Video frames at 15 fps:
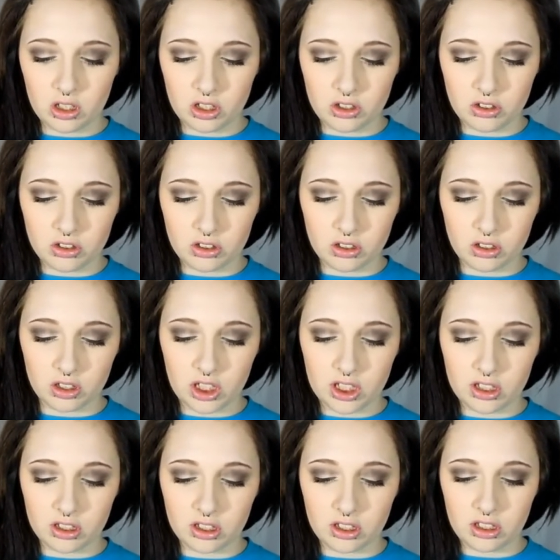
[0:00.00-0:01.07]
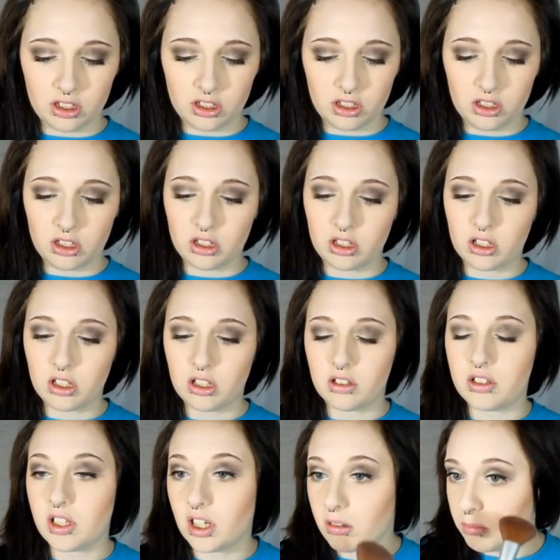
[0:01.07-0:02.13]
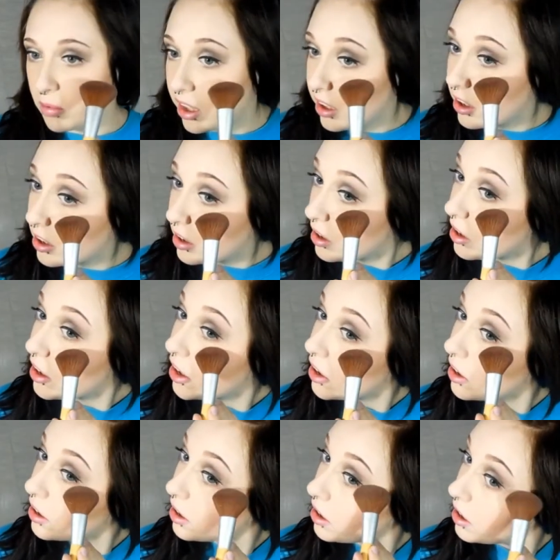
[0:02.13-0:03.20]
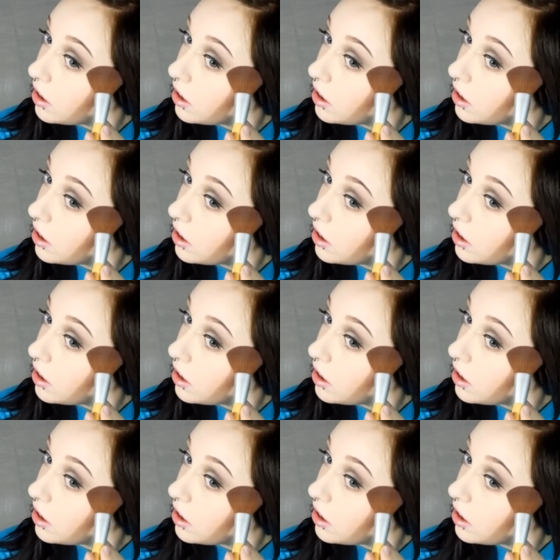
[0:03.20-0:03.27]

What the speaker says: And just lightly tap that in there.